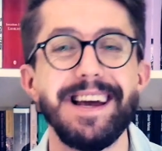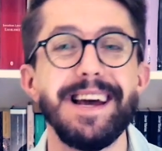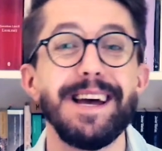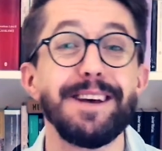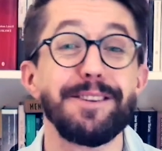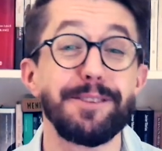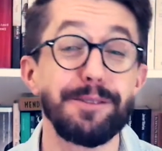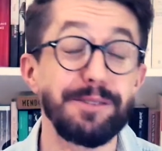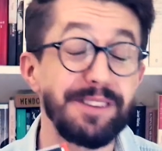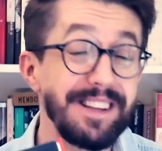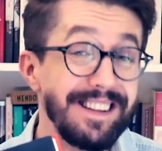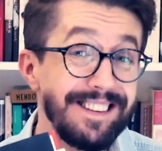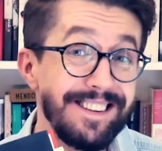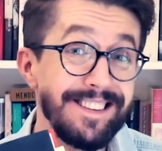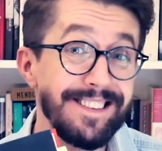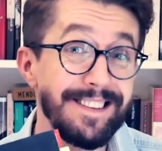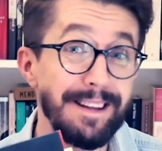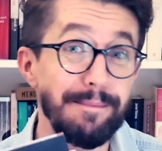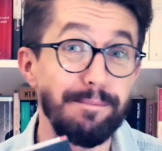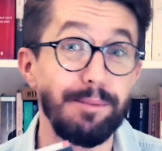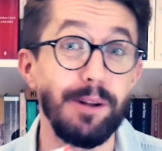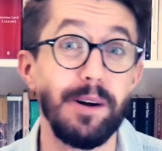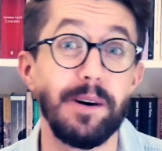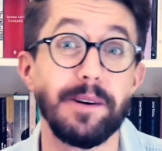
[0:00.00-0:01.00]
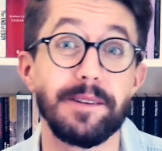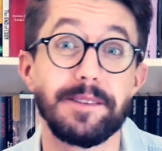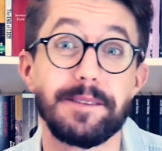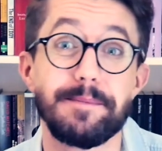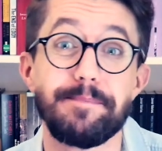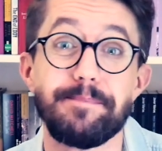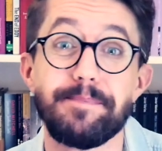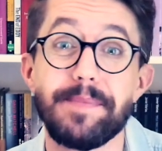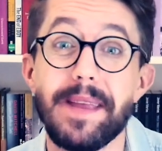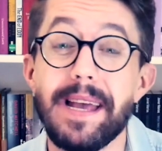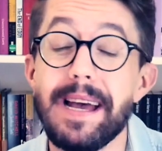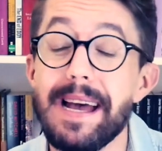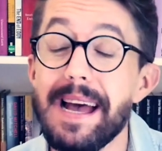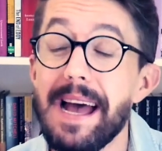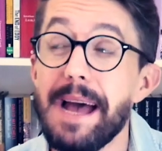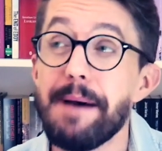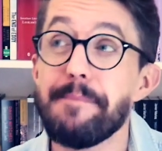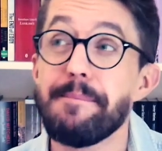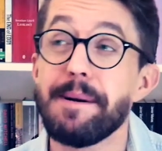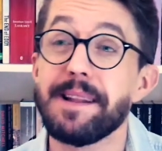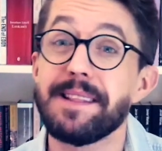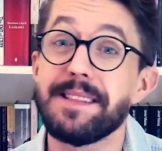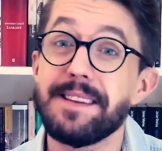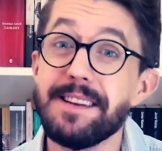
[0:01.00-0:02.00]
So this is the plot.
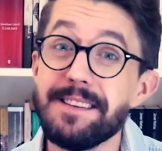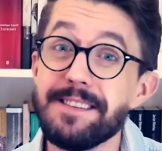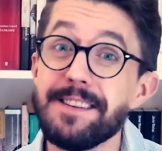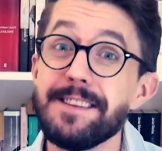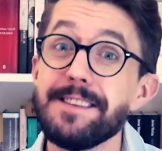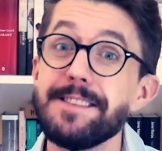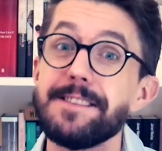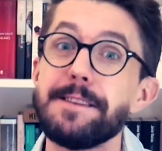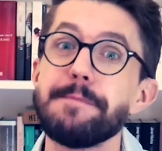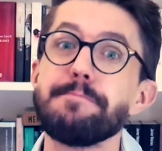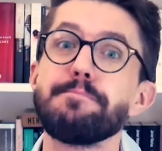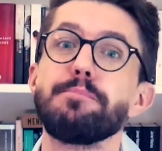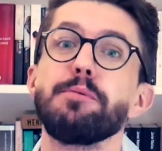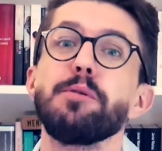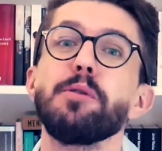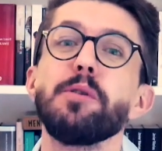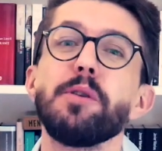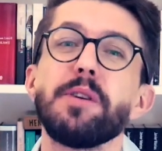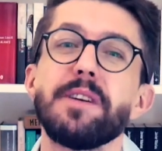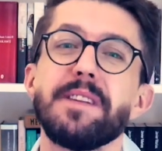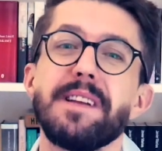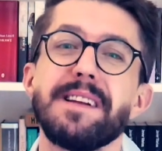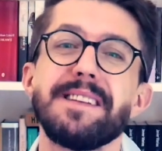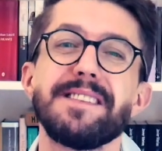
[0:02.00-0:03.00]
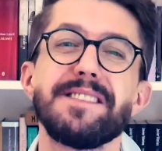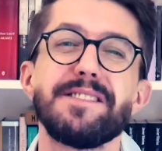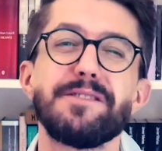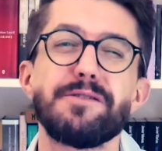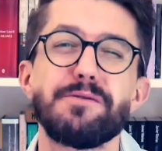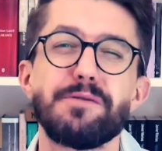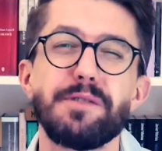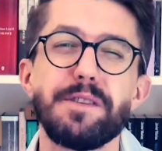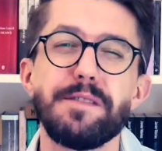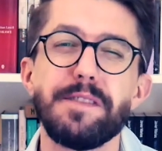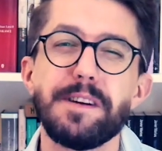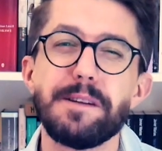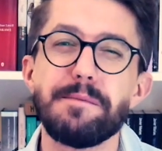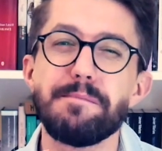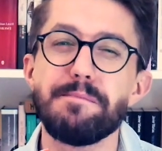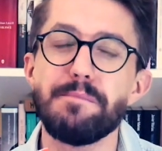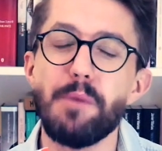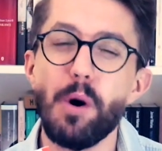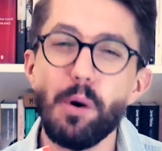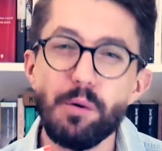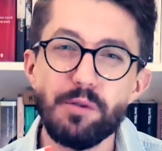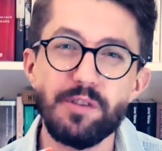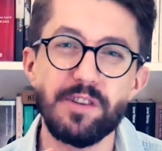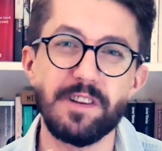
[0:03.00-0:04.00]
But this is the book that is driven
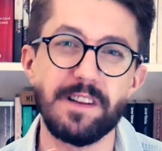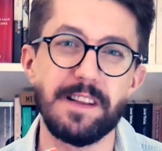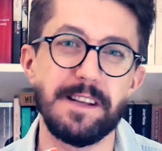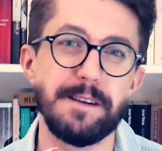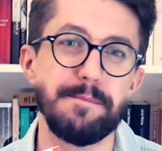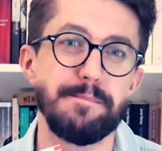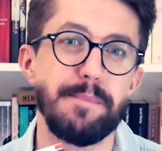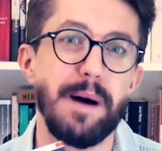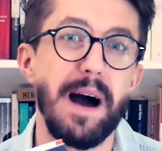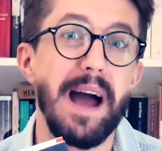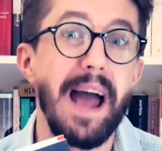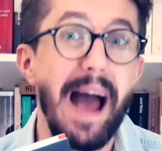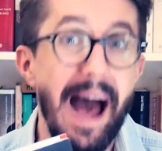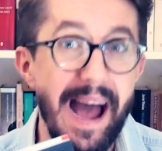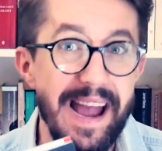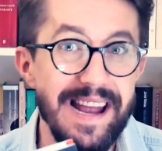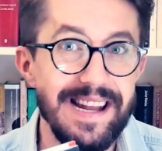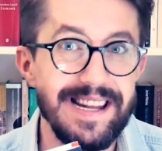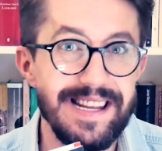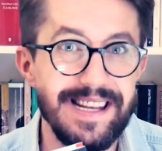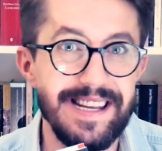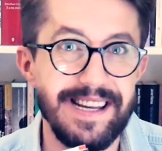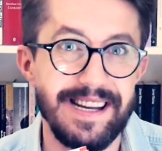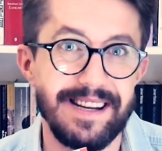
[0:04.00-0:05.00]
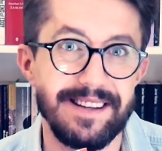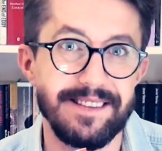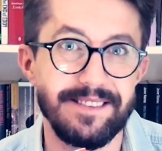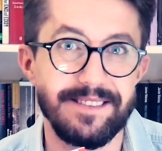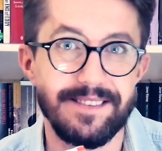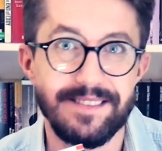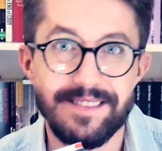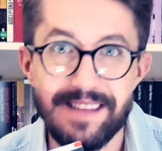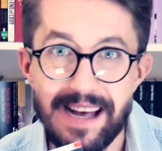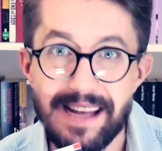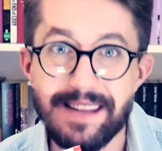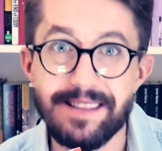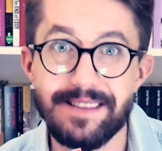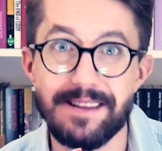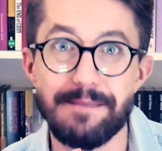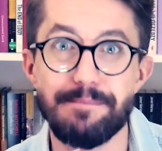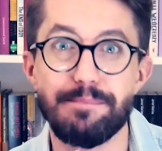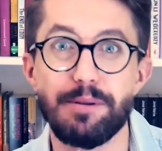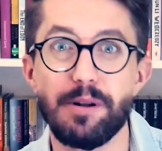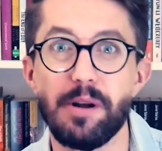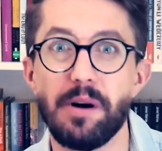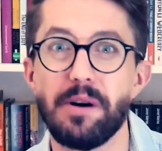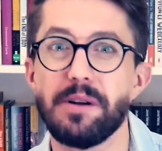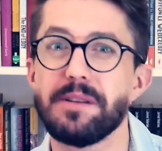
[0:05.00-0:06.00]
mostly by ideas, not the
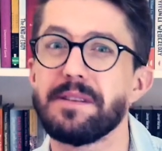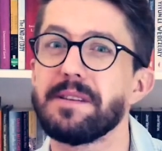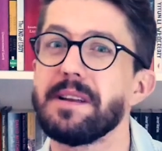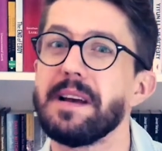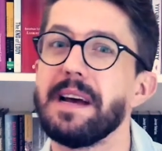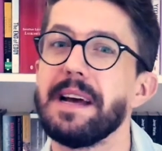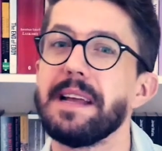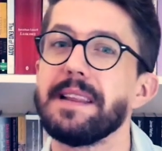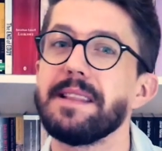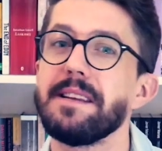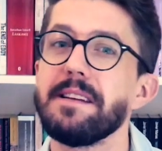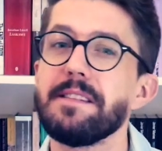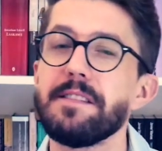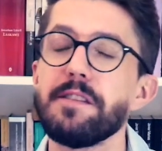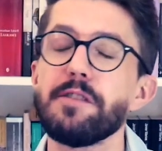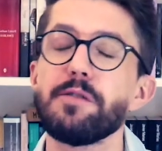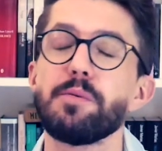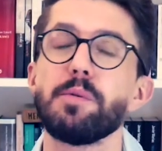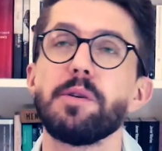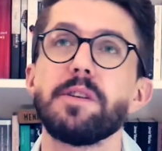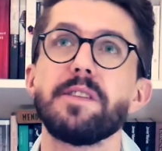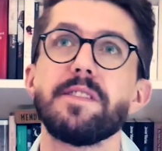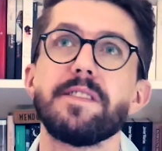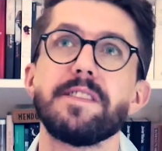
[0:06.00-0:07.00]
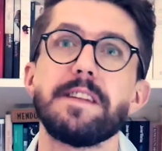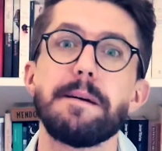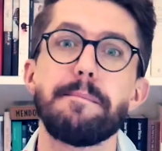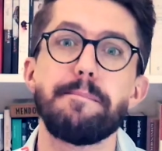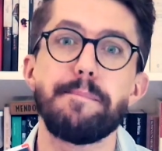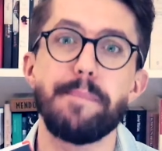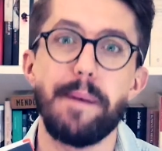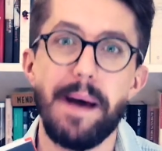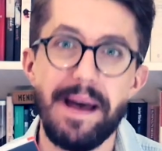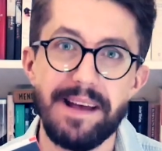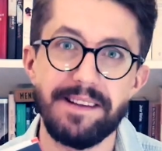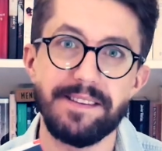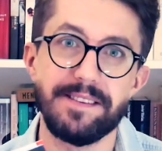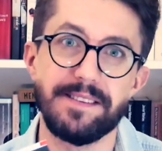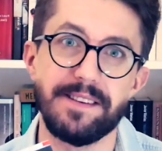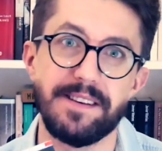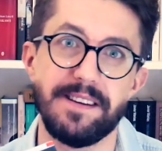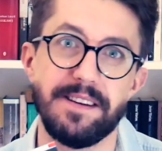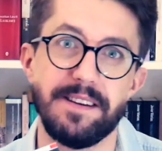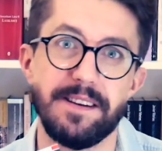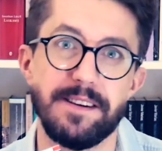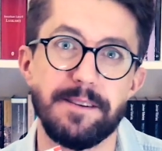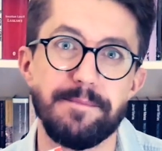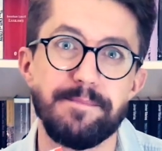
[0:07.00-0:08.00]
plot. And this is what's the best
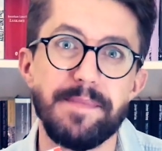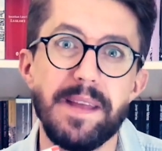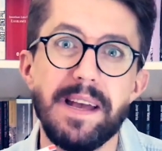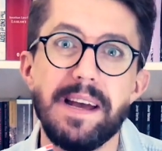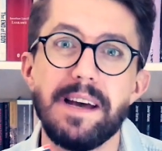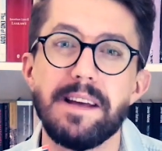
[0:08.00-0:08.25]
here.